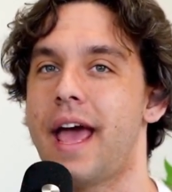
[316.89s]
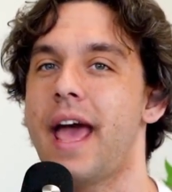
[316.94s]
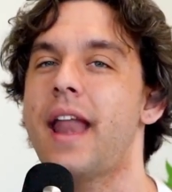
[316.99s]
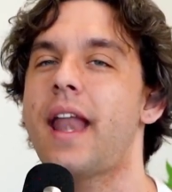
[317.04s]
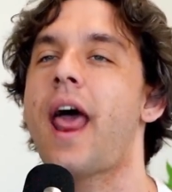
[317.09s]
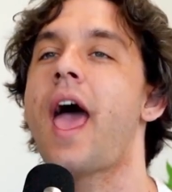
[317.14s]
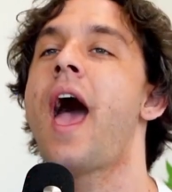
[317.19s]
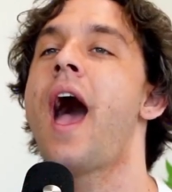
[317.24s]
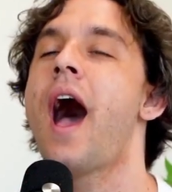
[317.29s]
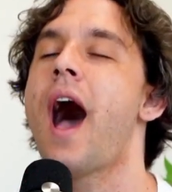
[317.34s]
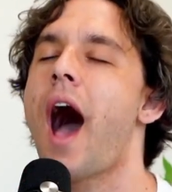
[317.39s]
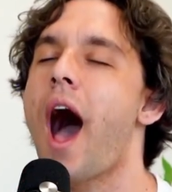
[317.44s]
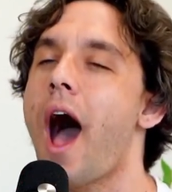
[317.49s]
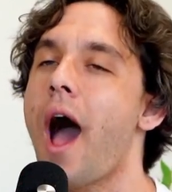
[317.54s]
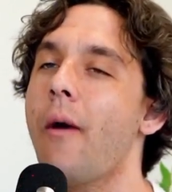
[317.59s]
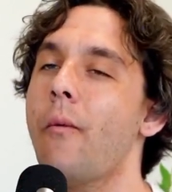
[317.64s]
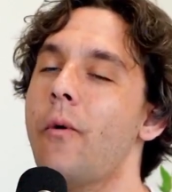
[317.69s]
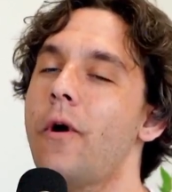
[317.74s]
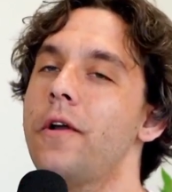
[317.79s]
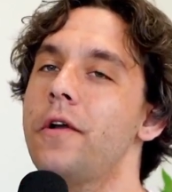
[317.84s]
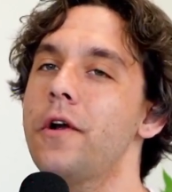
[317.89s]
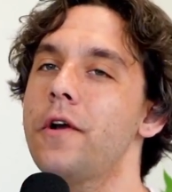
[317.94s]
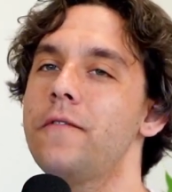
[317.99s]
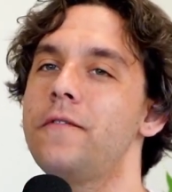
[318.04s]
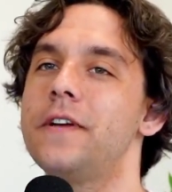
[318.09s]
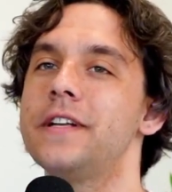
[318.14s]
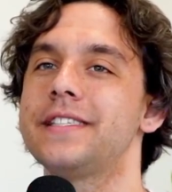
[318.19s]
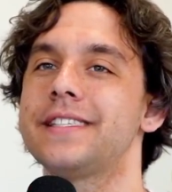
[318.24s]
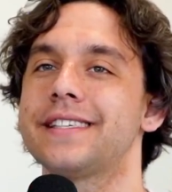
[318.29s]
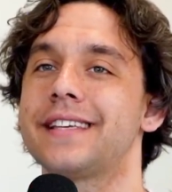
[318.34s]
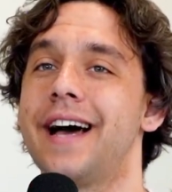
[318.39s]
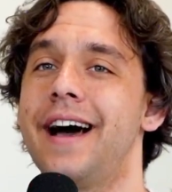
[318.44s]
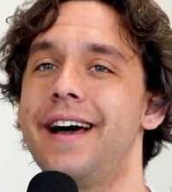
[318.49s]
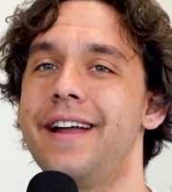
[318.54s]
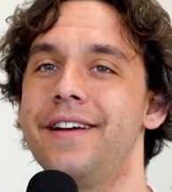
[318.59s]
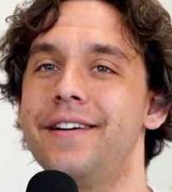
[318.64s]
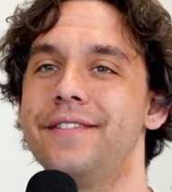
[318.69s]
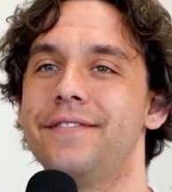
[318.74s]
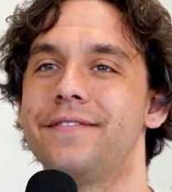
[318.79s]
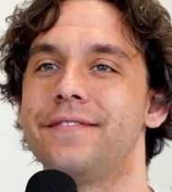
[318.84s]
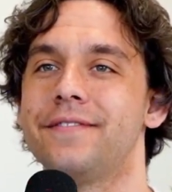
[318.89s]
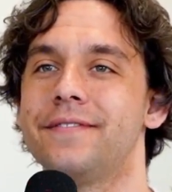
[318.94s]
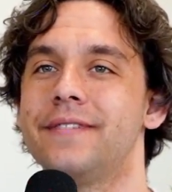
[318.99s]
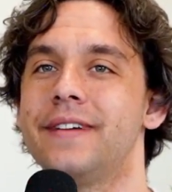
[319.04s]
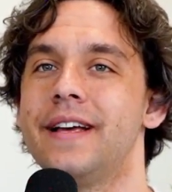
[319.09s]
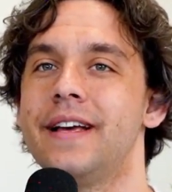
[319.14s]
And I wonder if it's kind of,